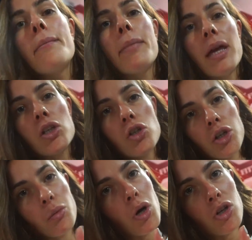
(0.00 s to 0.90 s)
Make sure
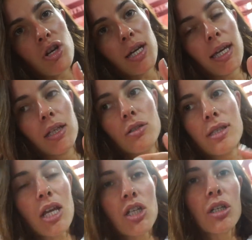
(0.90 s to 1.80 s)
you are tracking your
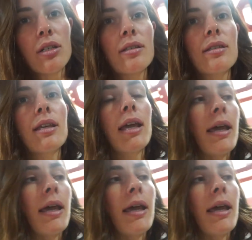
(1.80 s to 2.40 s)
sessions.